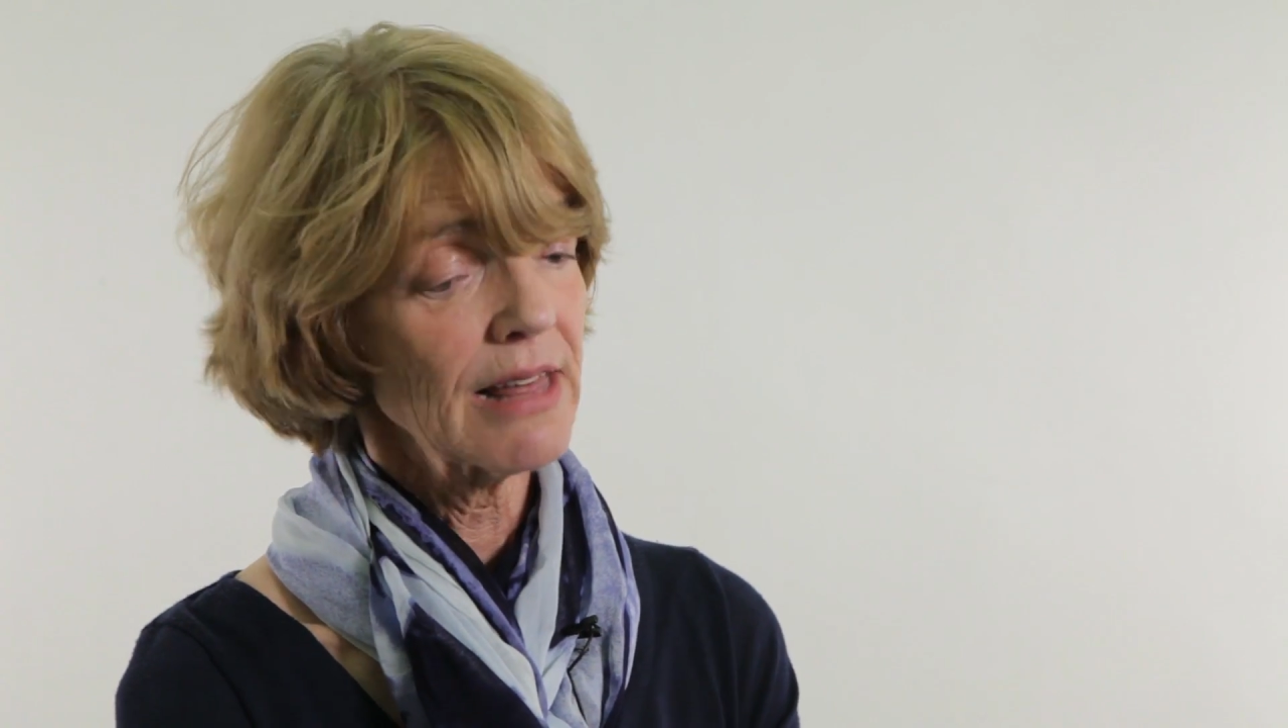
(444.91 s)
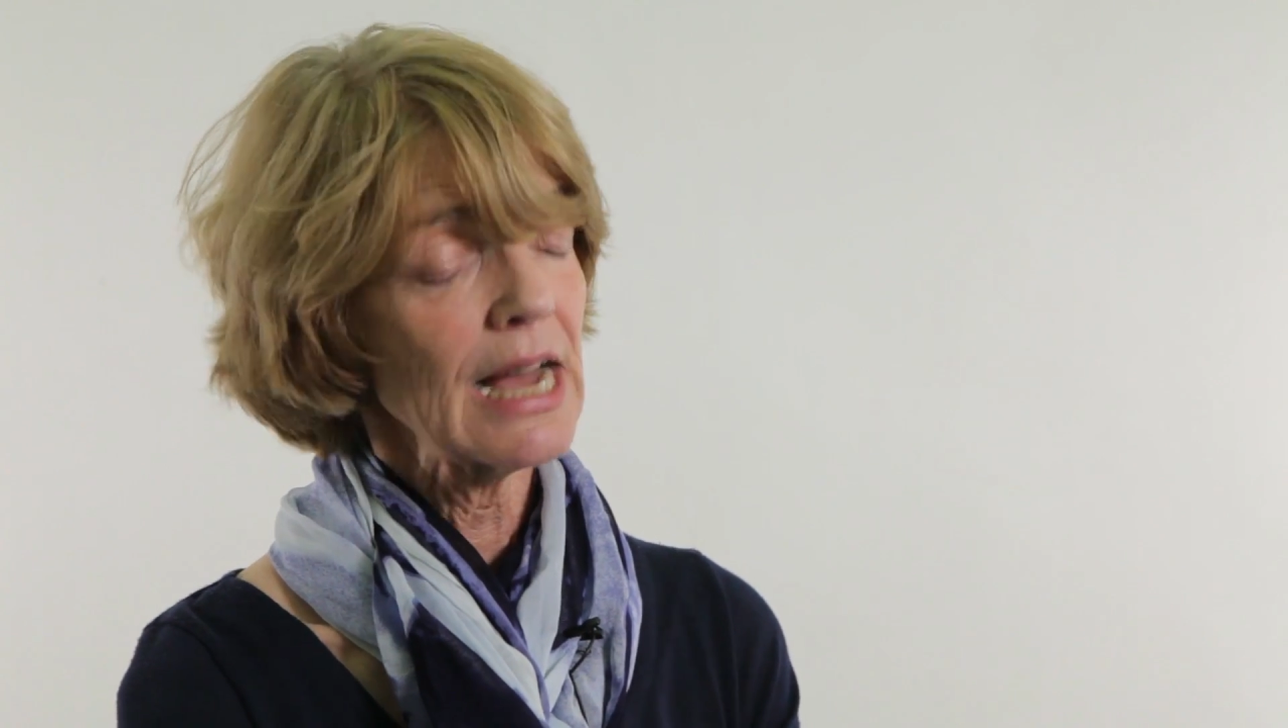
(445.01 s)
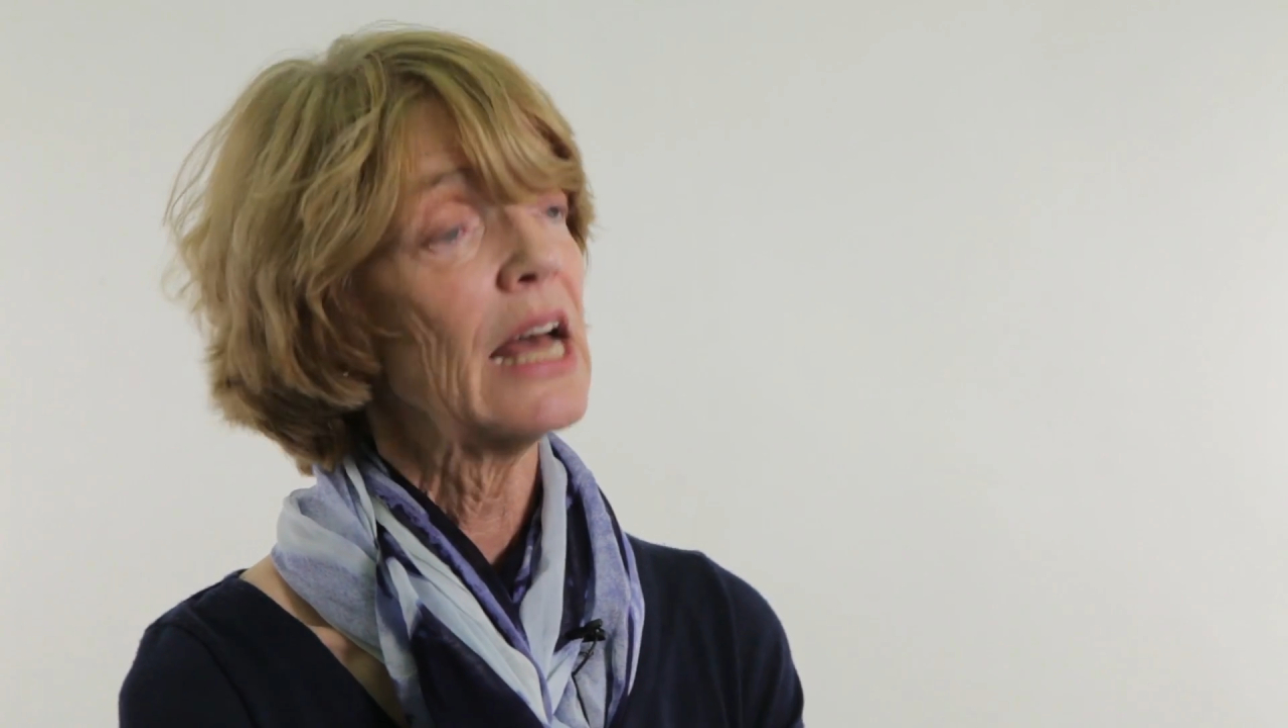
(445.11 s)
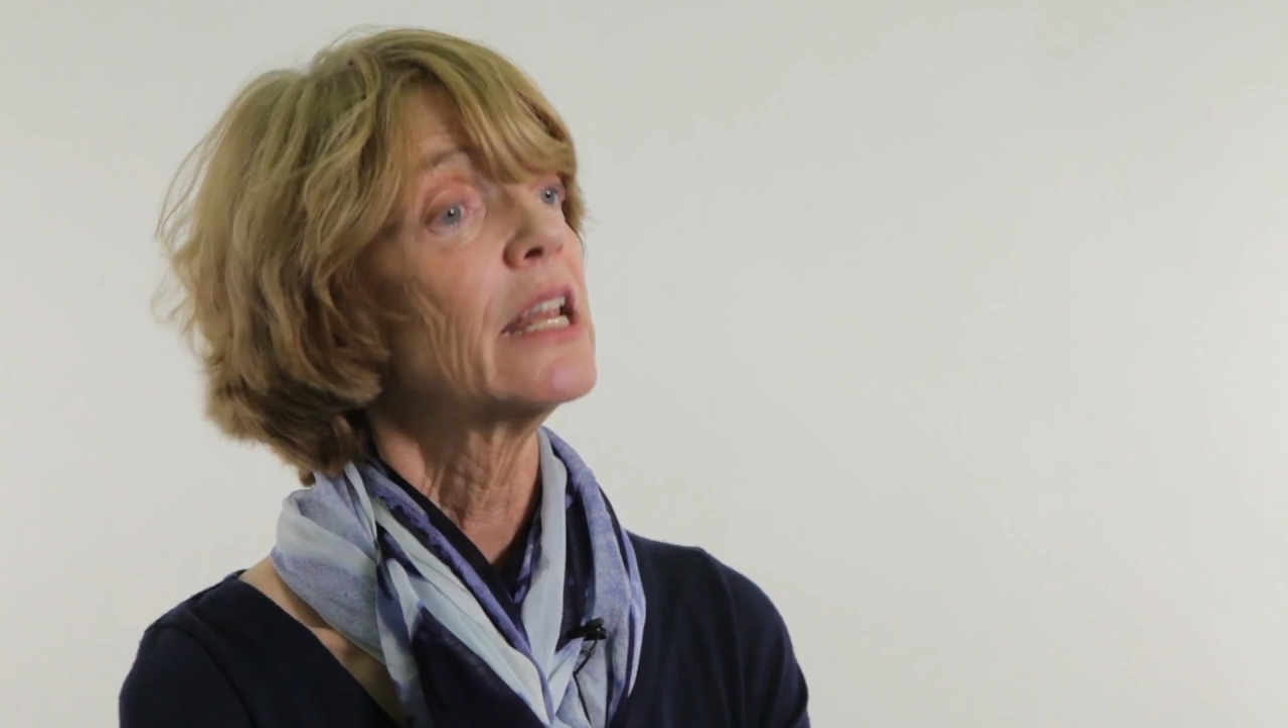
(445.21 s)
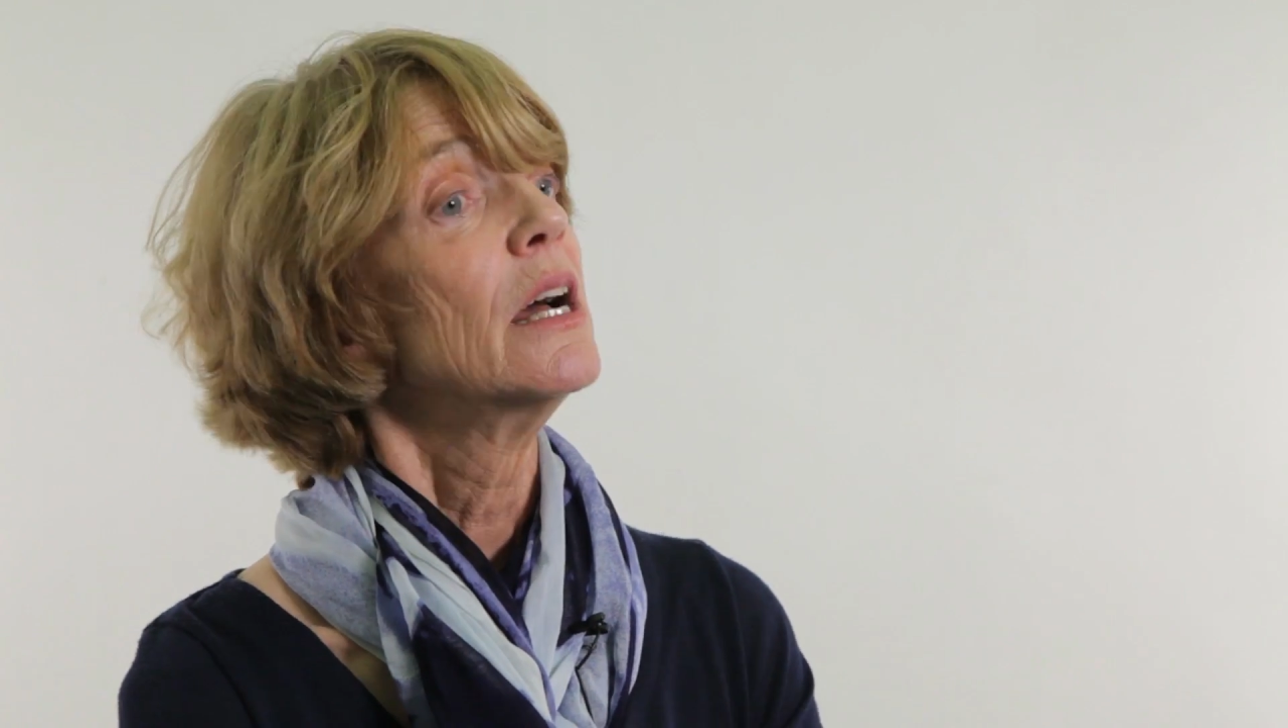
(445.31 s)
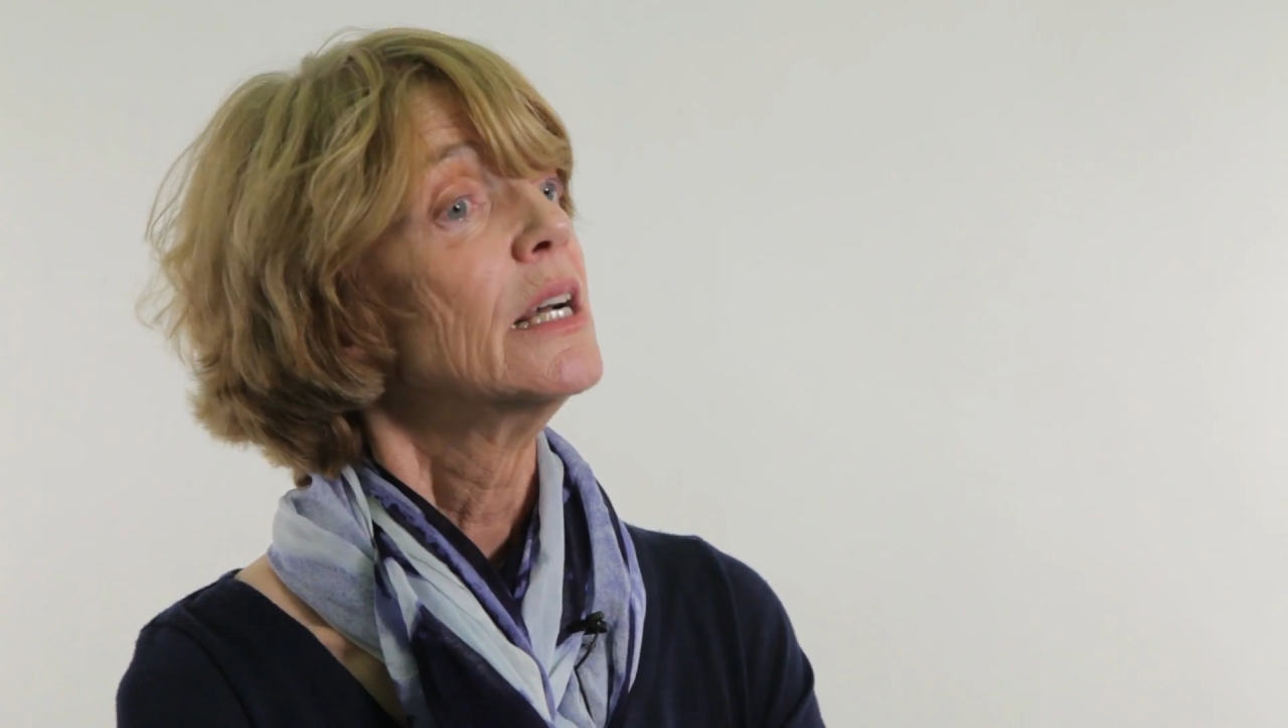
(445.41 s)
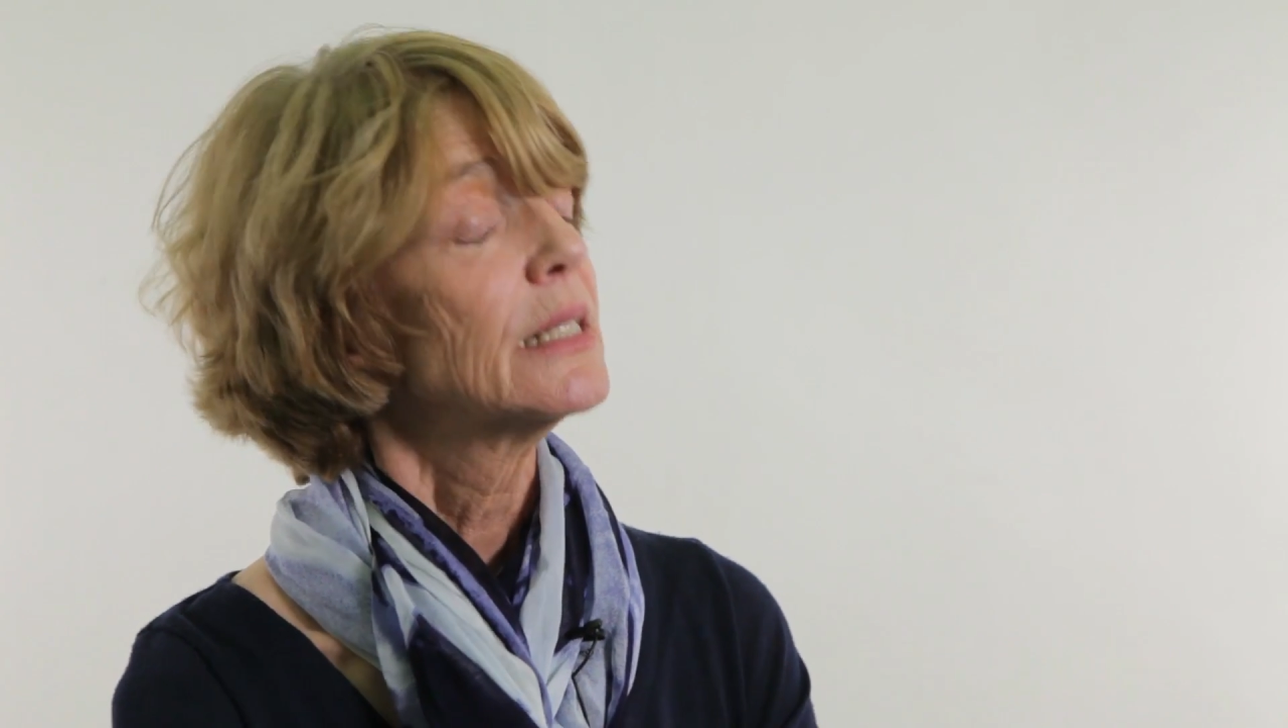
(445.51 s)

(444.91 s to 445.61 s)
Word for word: that